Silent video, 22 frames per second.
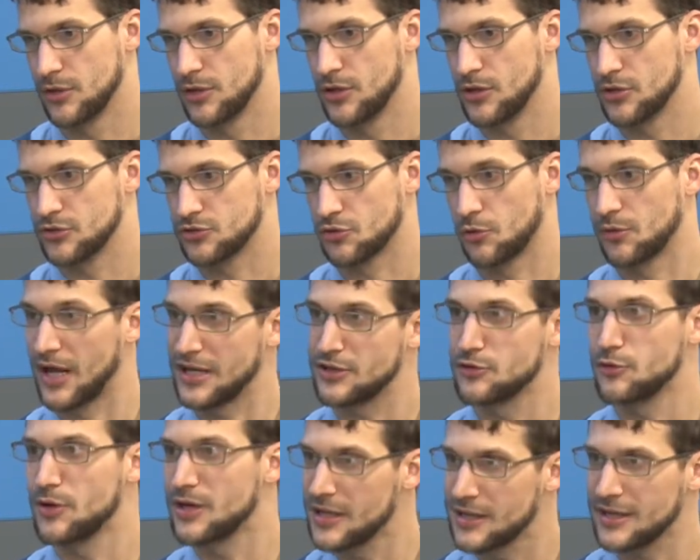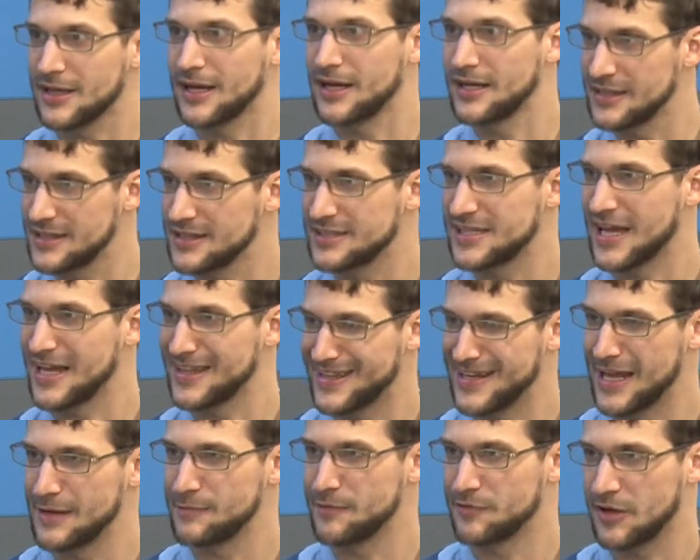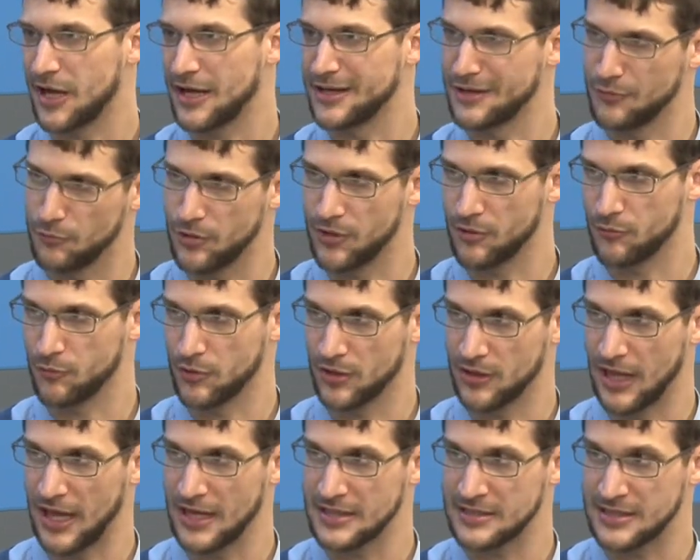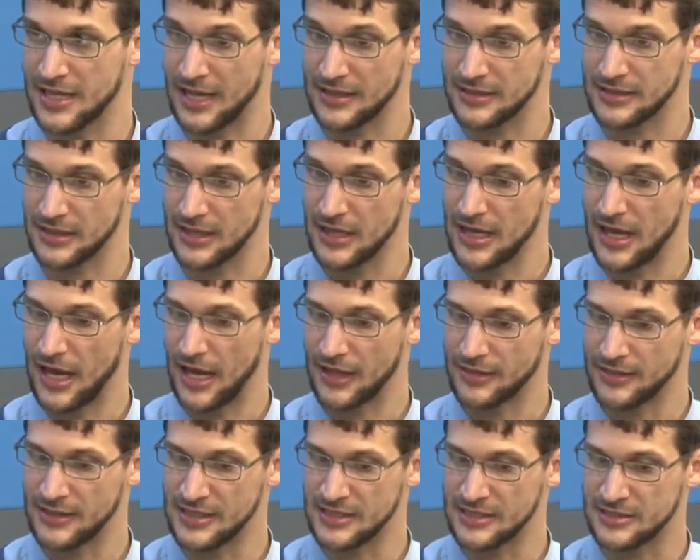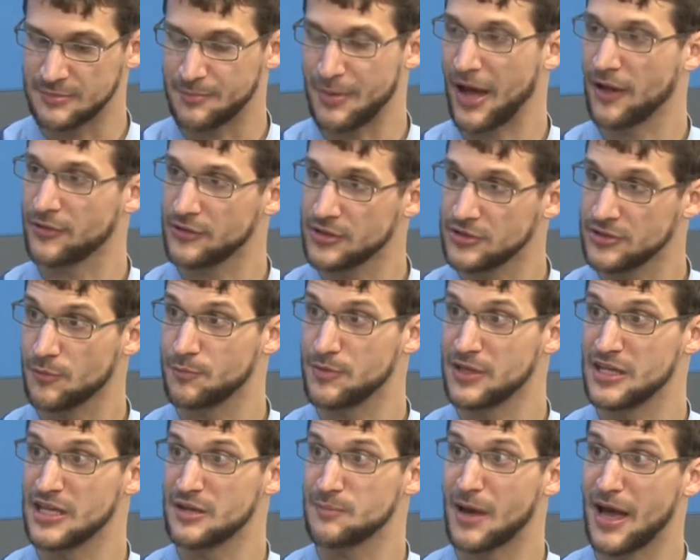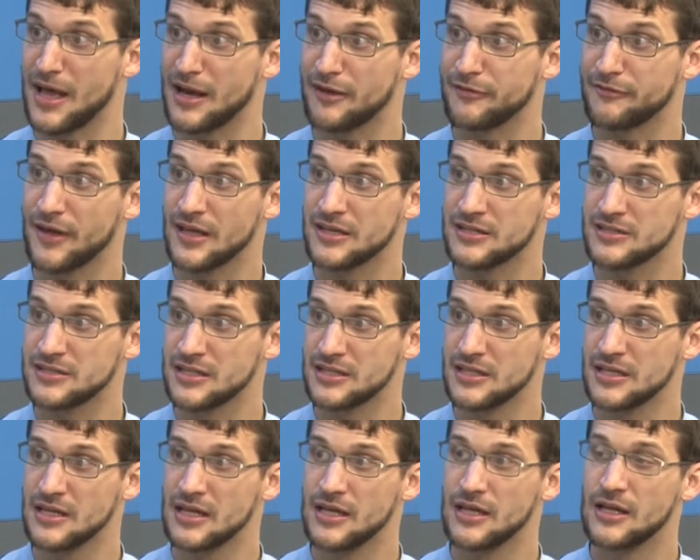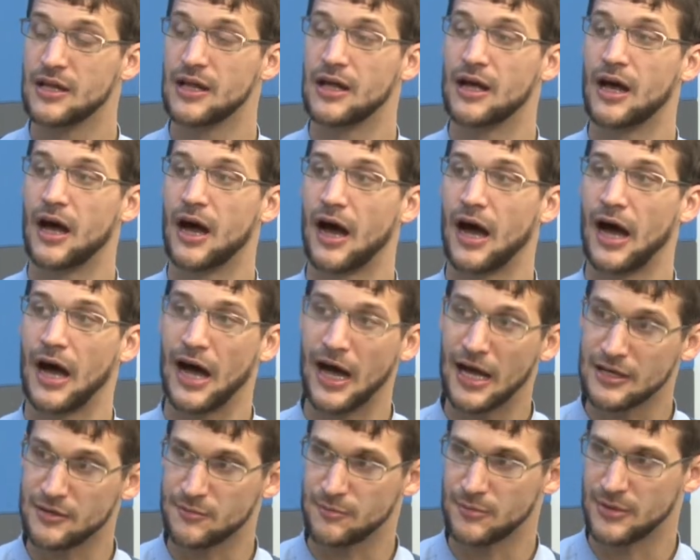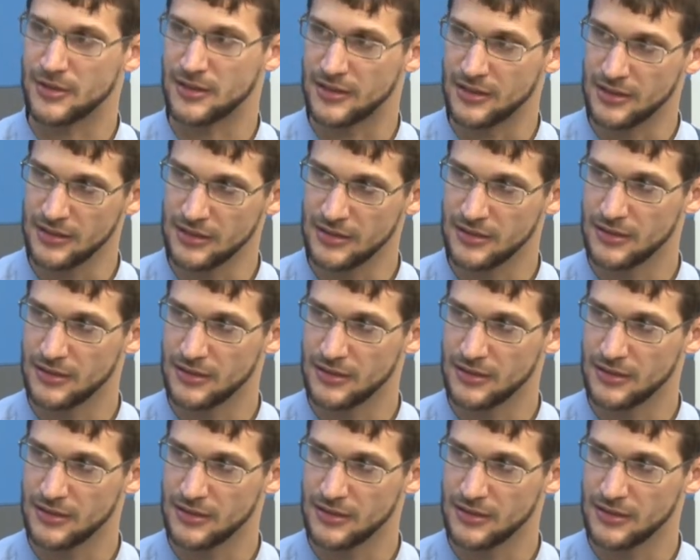So when I do anything, I need to say in the name of God and realize that these bounties are being manifested on me.